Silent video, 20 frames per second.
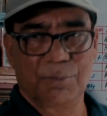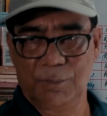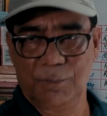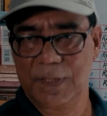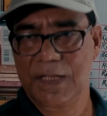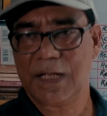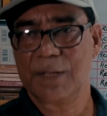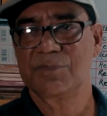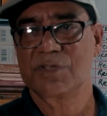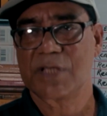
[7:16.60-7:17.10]

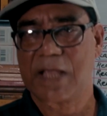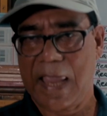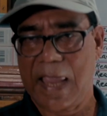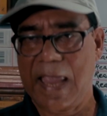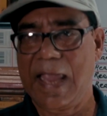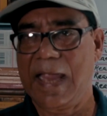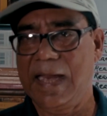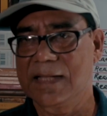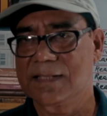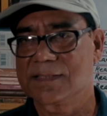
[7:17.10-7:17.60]
becomes
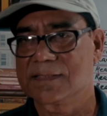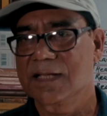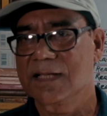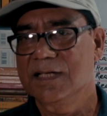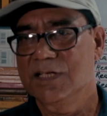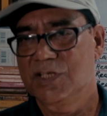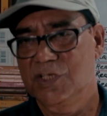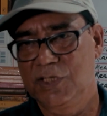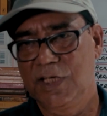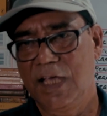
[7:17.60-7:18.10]
hates.
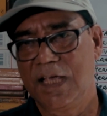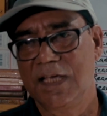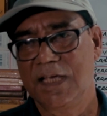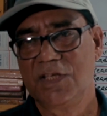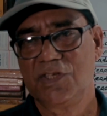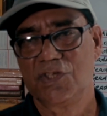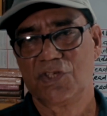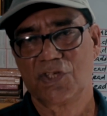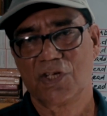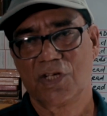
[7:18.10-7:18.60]

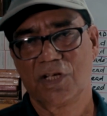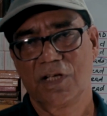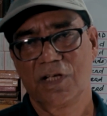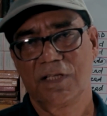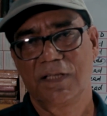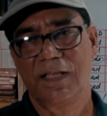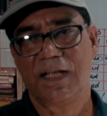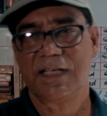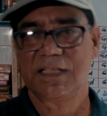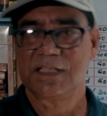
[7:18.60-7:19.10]
TH,
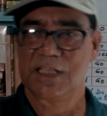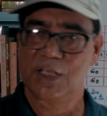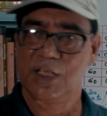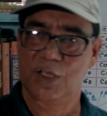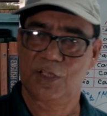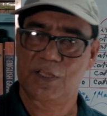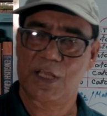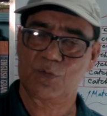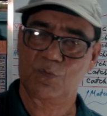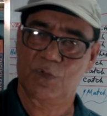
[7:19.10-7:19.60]

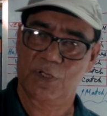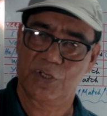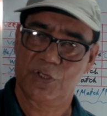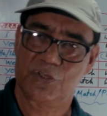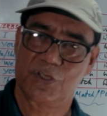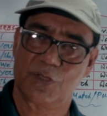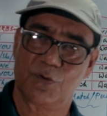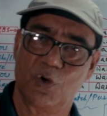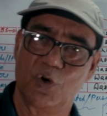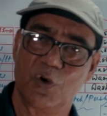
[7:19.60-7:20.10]
that
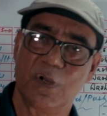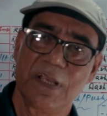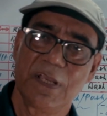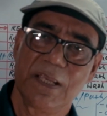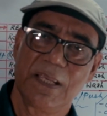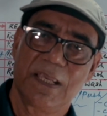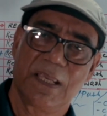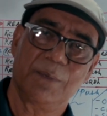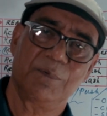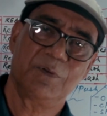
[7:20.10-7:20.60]
was
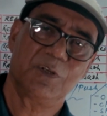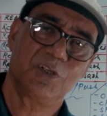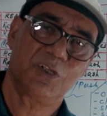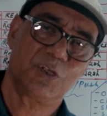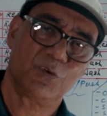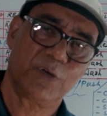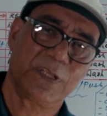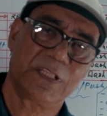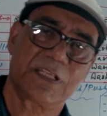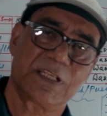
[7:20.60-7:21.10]
even
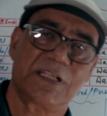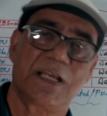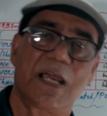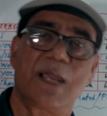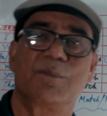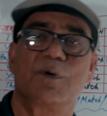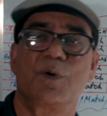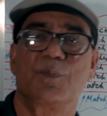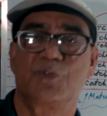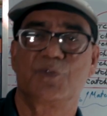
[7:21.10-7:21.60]
during the
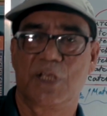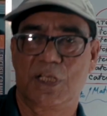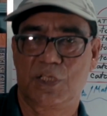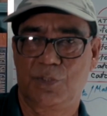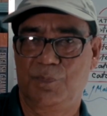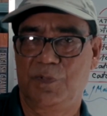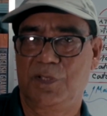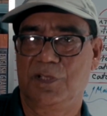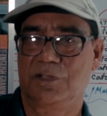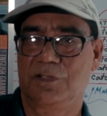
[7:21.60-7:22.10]
time of
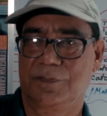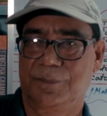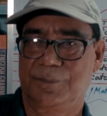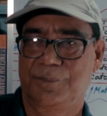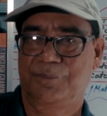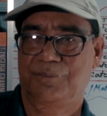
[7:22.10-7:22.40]
Shakespeare.